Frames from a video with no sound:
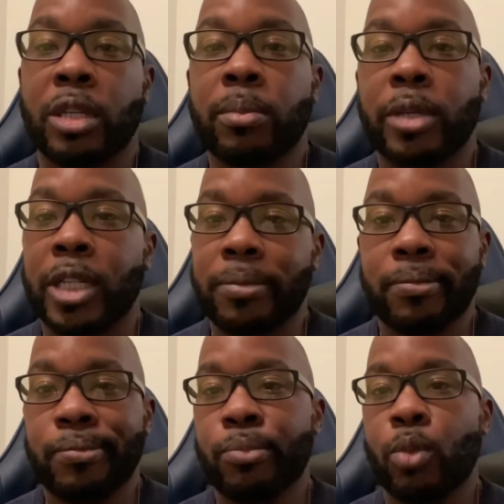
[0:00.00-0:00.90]
But
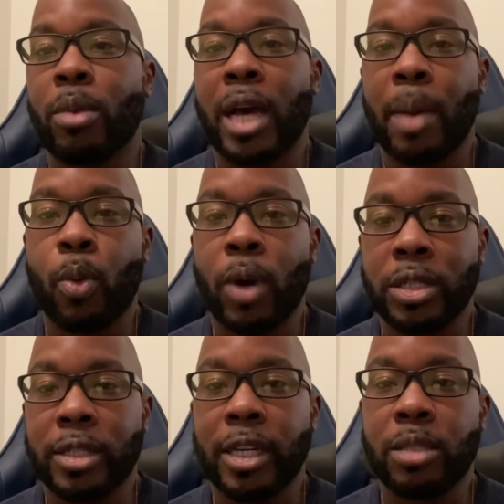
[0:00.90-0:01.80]
when my Apple Watch
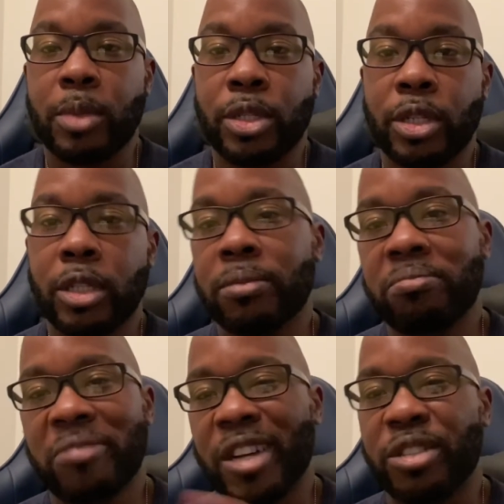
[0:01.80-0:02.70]
tells me to turn,
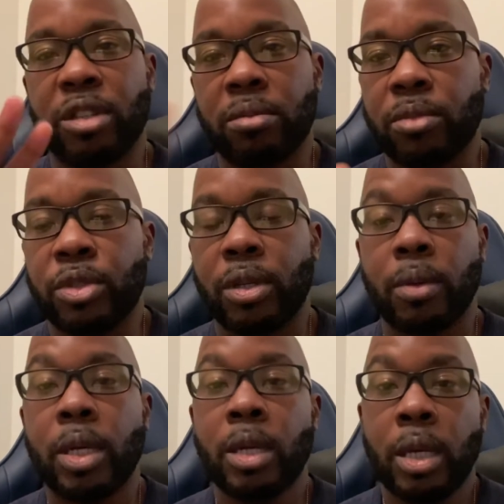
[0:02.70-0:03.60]
I turn. So
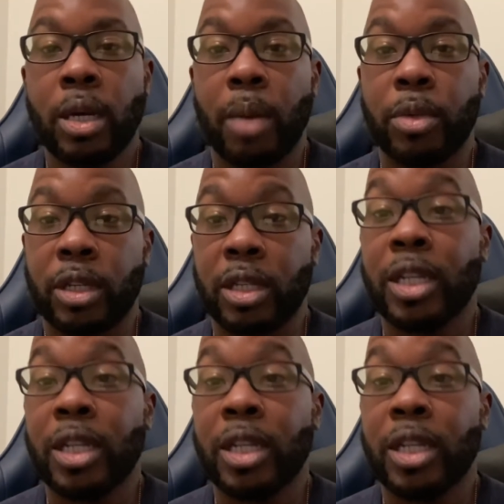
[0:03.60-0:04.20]
I'm good.